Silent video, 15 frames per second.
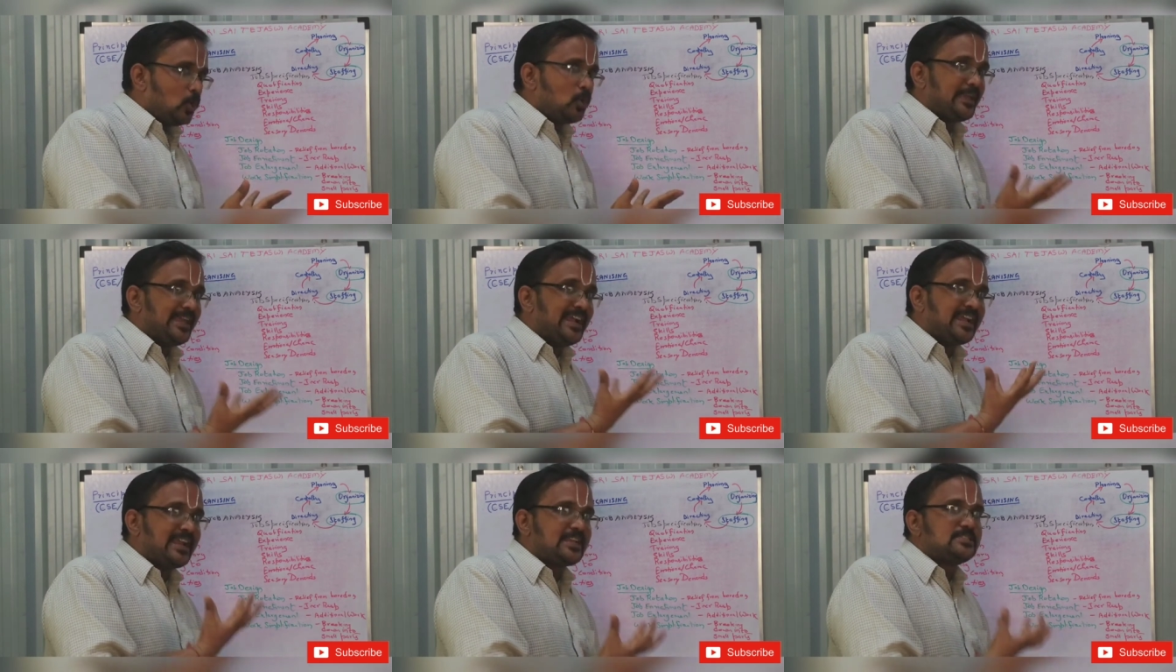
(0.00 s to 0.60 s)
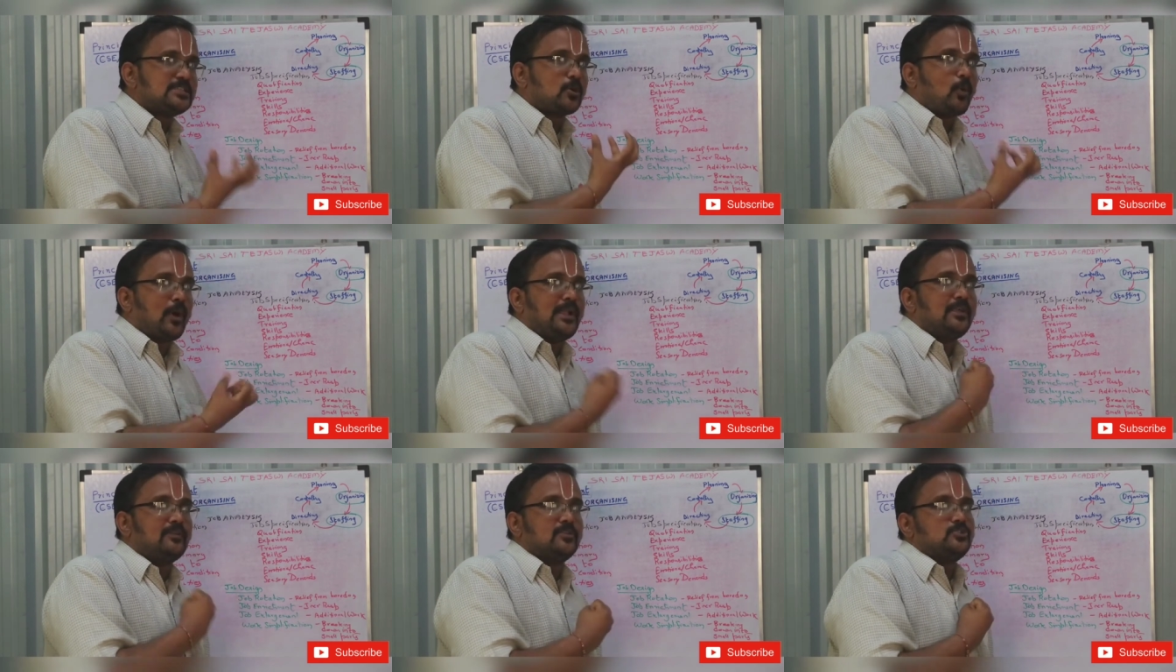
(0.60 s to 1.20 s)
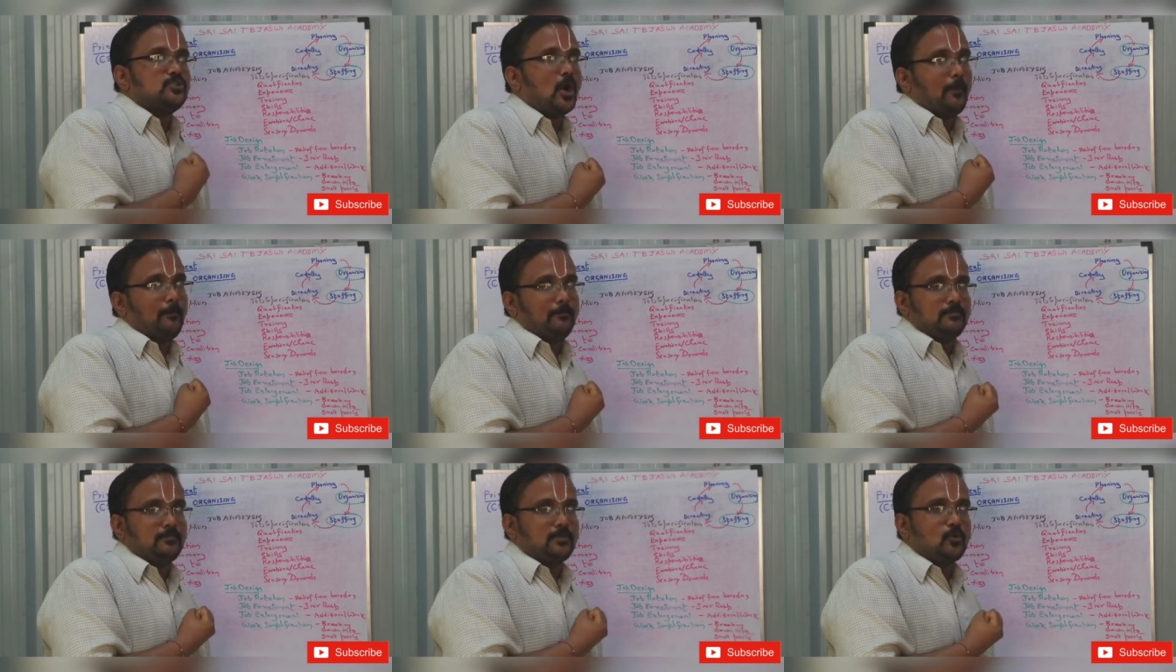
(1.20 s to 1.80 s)
to enrich the quality of the
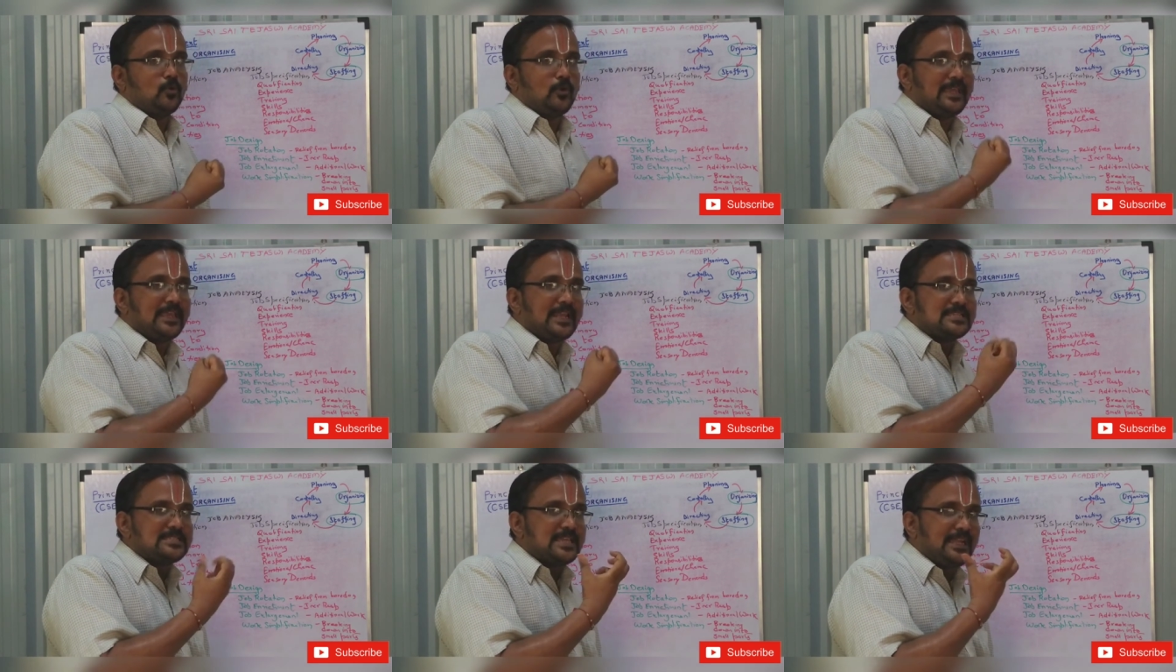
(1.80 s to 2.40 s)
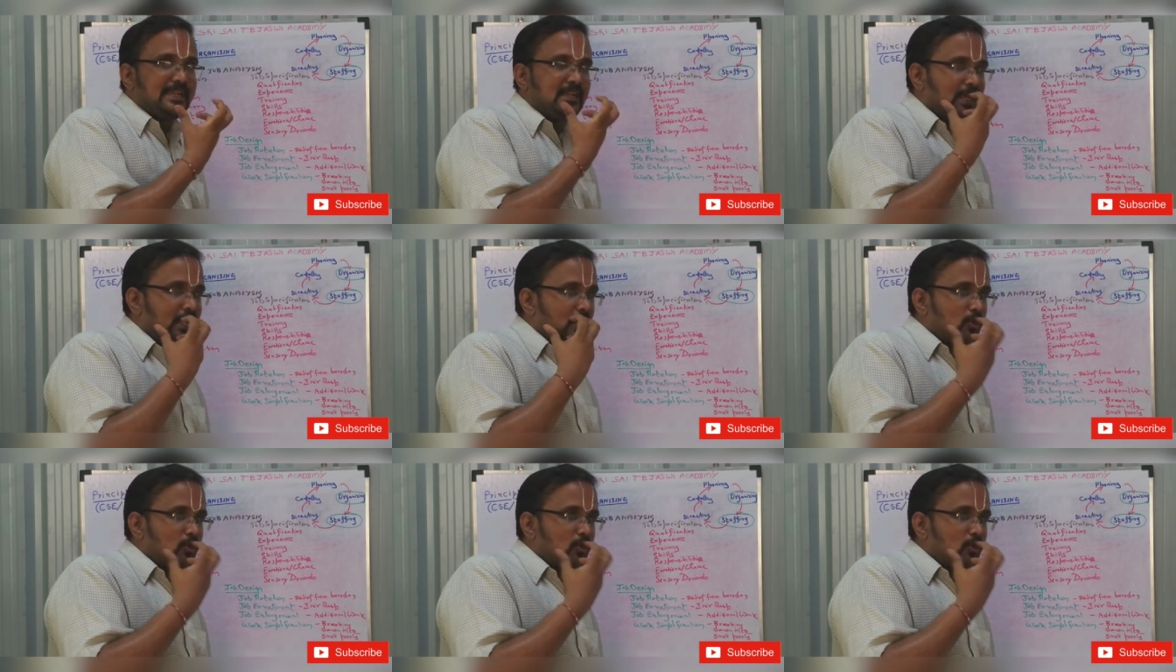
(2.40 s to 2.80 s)
job, to increase